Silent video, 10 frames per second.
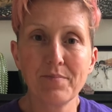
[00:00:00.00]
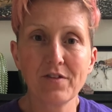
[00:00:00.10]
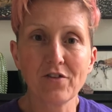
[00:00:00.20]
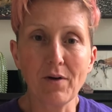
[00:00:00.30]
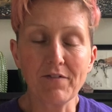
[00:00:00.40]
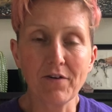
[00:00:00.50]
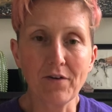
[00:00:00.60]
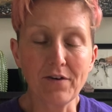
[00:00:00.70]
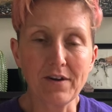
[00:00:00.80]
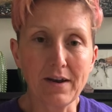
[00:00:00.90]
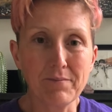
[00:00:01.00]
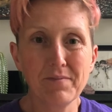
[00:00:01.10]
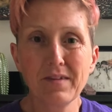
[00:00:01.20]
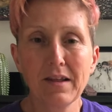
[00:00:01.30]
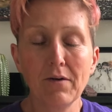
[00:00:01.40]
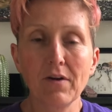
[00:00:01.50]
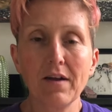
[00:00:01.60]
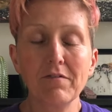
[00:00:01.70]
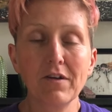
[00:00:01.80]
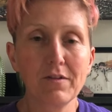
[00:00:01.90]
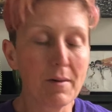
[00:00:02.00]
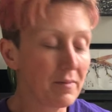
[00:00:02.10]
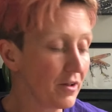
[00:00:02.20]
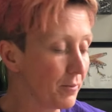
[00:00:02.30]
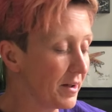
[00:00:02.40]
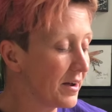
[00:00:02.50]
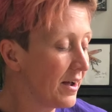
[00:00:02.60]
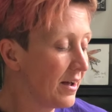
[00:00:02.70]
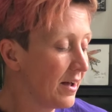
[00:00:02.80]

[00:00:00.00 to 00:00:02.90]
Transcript: so I've heard, and I've kind of looked them up a little bit,